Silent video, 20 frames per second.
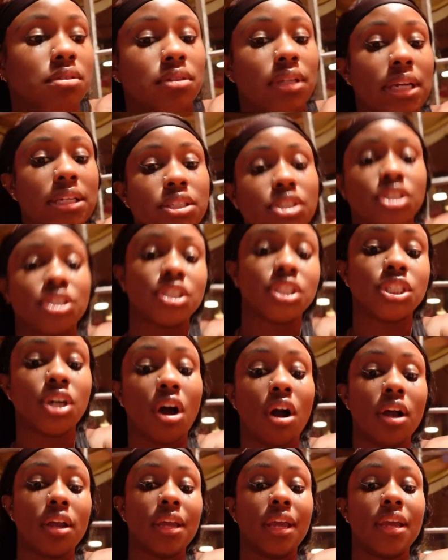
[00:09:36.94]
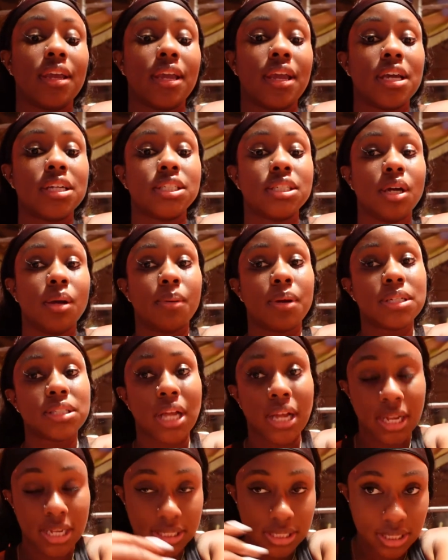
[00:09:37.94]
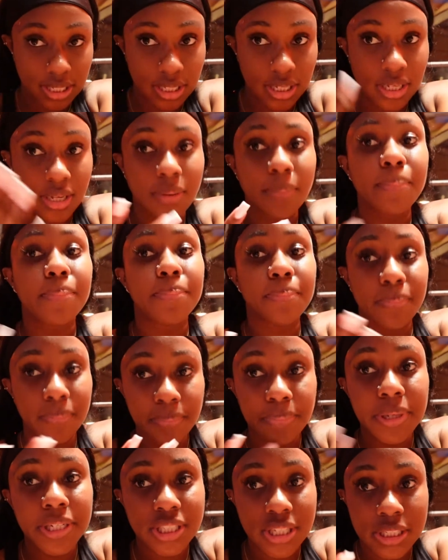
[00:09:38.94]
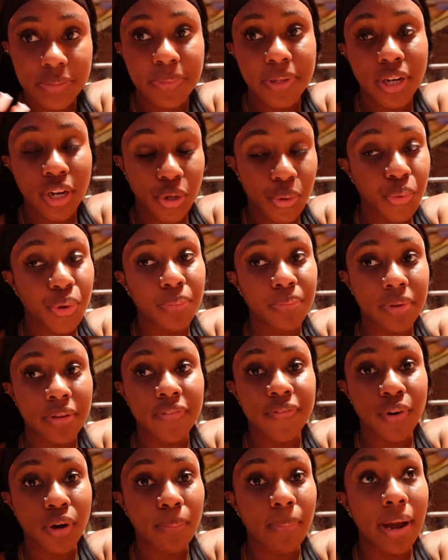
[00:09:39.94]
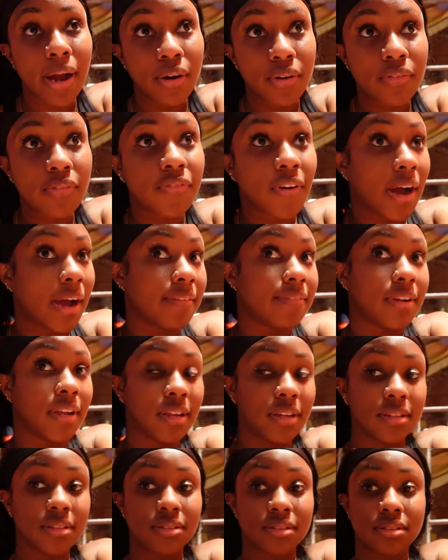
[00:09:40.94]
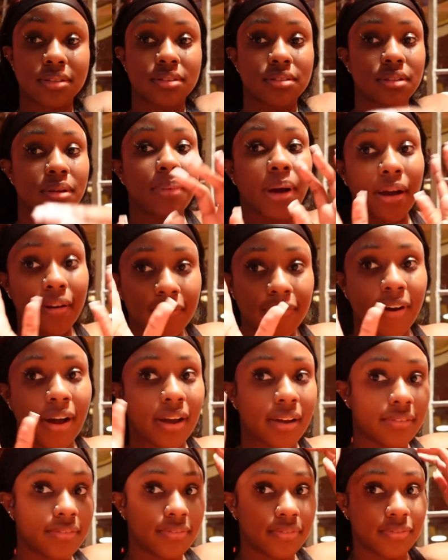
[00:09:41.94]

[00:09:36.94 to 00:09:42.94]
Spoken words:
and just talk and catch up, because like I said, bitch has been ignoring me for about 5 days. About five.